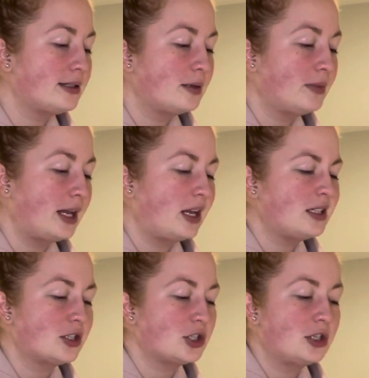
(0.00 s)
some like
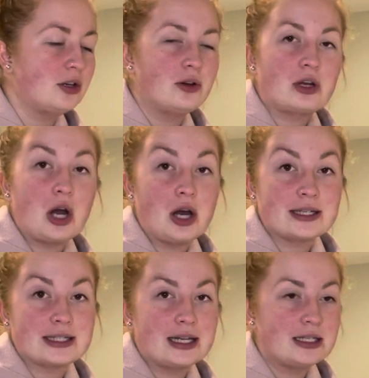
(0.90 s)
additional
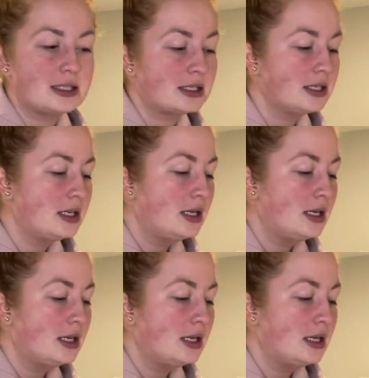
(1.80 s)
content,